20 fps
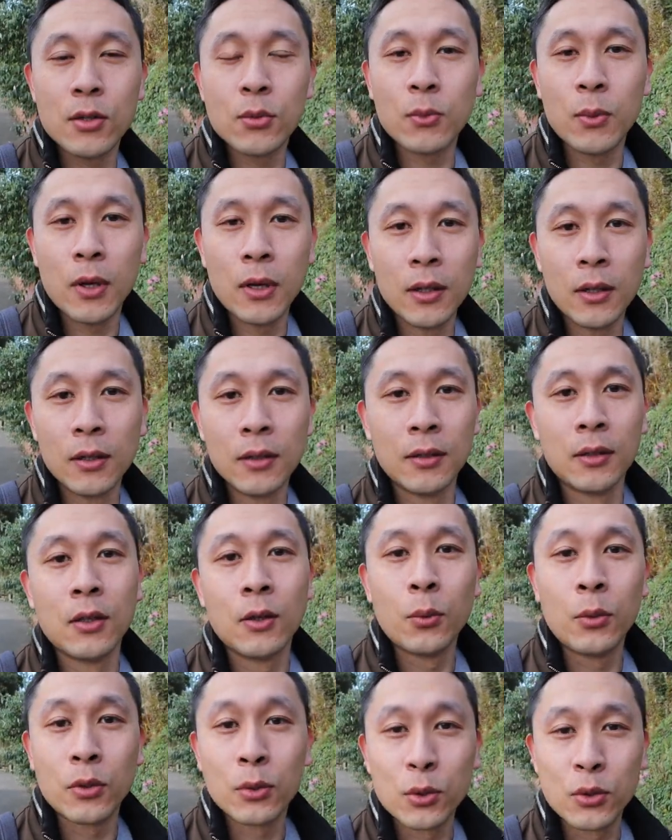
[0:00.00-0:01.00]
as well,
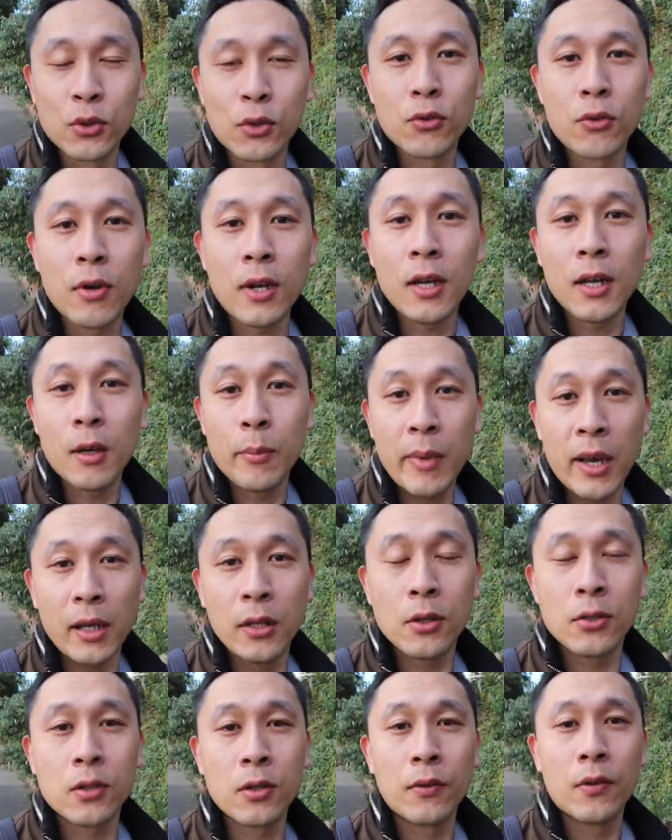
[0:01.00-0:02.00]
which was great. I made
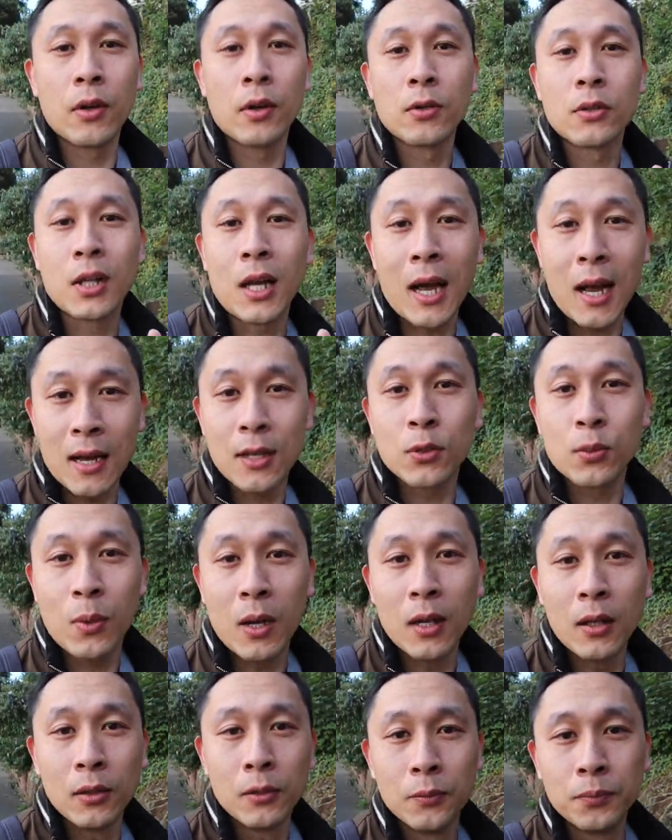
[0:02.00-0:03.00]
use of those as
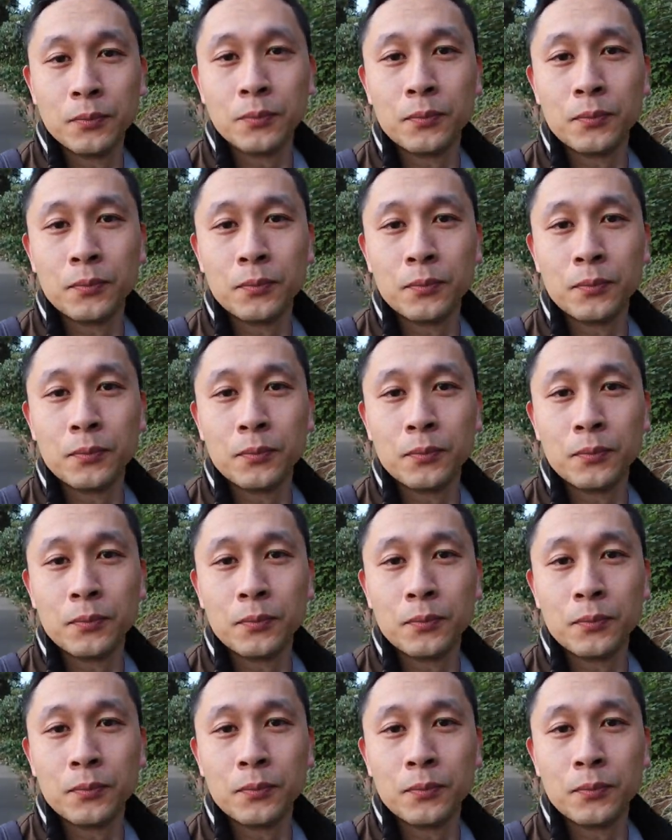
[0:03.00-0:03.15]
well.